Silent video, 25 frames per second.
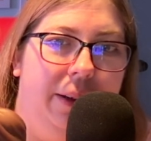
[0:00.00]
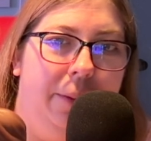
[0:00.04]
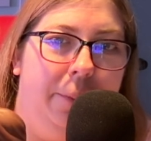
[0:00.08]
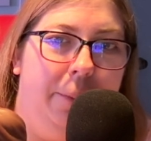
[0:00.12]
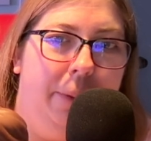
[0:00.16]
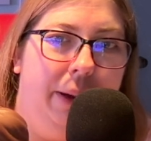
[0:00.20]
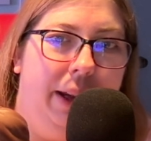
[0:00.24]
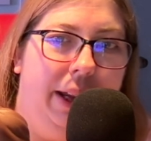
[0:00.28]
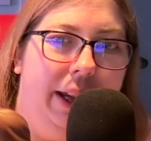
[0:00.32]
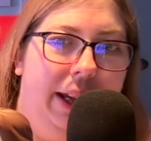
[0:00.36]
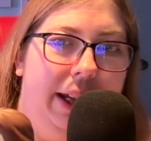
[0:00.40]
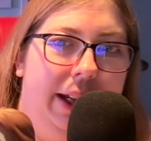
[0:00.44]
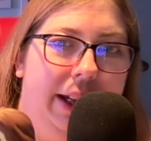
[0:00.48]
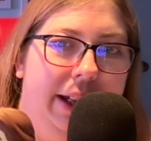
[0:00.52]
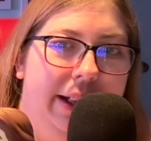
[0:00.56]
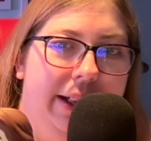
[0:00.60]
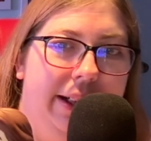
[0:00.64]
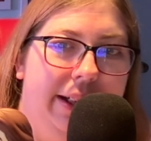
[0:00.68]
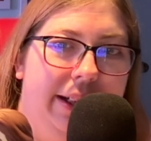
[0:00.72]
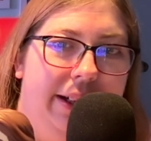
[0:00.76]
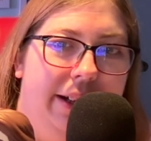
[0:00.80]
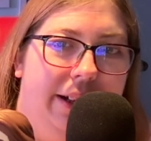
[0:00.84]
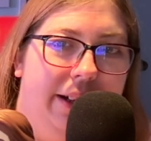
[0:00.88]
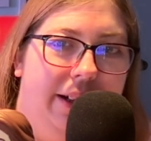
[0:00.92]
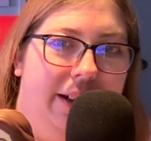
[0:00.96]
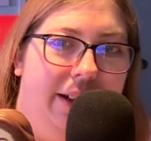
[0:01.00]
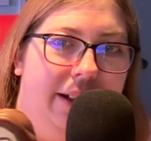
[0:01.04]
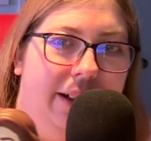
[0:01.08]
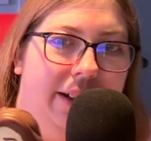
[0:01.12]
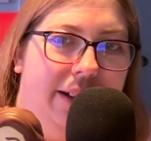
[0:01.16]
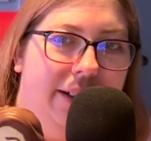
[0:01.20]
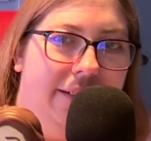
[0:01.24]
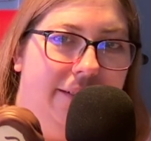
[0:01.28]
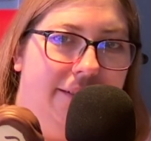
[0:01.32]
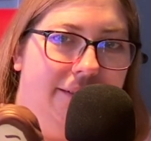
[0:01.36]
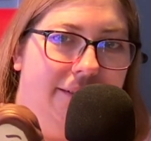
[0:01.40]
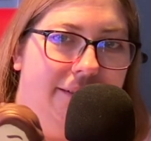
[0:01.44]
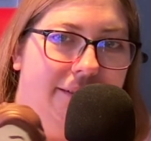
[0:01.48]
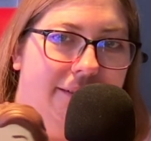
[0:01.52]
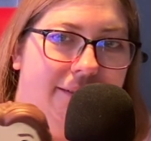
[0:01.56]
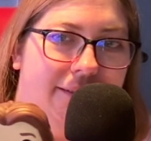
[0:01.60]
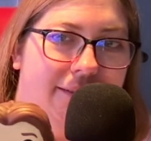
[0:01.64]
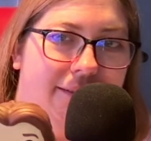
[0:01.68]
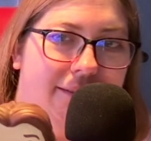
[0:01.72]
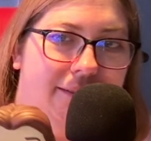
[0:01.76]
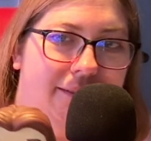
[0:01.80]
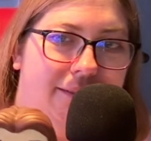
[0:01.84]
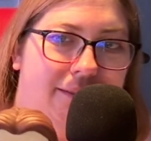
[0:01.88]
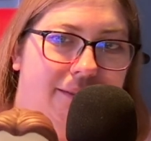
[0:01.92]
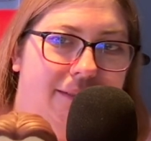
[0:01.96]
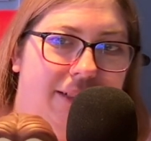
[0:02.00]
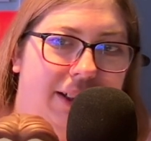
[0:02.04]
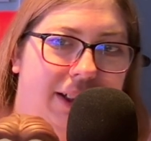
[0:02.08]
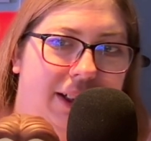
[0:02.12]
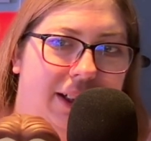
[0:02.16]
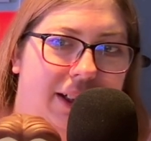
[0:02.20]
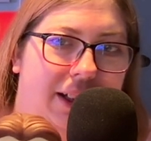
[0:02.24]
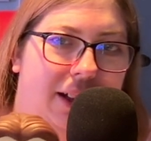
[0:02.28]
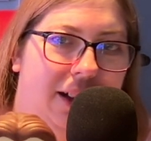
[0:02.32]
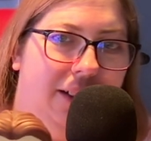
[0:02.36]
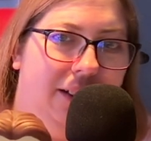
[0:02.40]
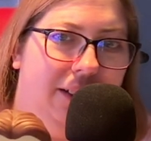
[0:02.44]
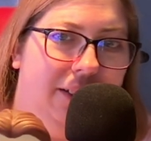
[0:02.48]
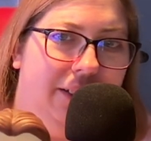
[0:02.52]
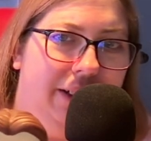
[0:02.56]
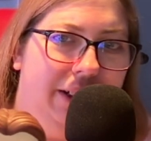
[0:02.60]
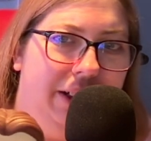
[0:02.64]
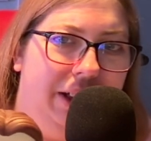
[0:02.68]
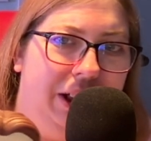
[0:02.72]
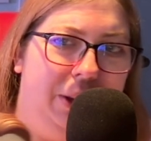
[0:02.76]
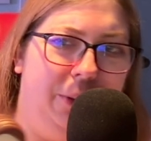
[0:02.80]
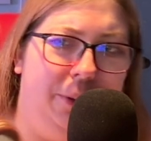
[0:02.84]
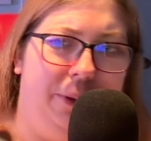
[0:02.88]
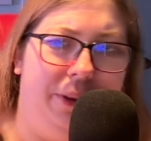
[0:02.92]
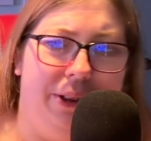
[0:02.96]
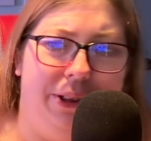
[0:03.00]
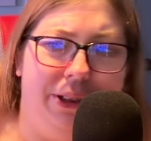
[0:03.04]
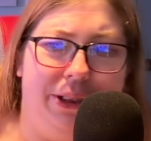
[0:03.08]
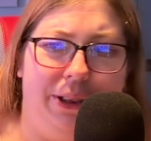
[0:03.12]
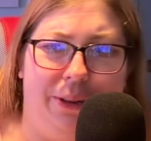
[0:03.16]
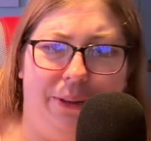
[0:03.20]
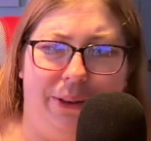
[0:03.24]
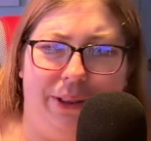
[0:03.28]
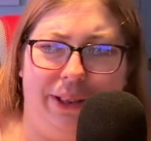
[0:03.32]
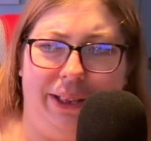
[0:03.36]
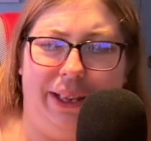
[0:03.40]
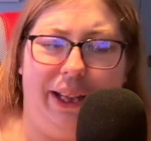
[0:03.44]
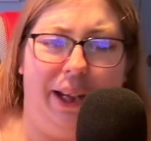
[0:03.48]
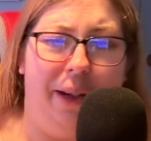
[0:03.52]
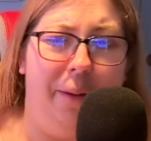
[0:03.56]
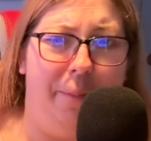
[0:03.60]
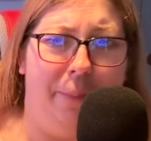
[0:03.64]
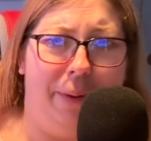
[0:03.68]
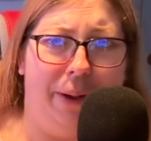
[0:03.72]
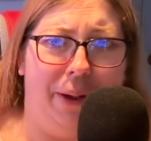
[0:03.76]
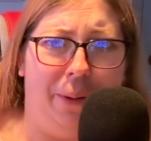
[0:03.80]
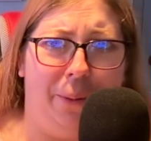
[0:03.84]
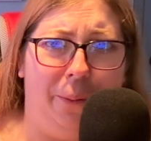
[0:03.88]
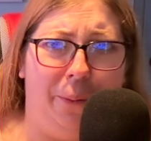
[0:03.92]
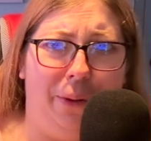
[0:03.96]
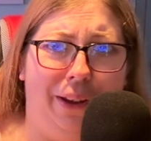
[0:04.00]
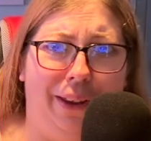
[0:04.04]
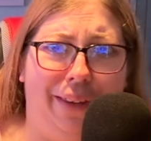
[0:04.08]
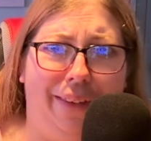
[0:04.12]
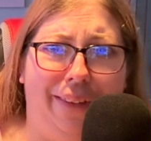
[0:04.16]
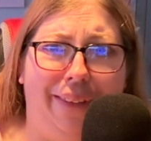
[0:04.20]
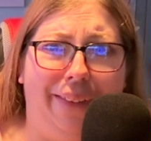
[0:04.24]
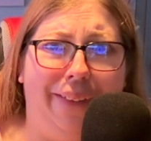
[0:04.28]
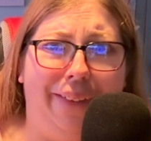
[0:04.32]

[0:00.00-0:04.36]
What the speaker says: pink is not the color that you would associate Belle with.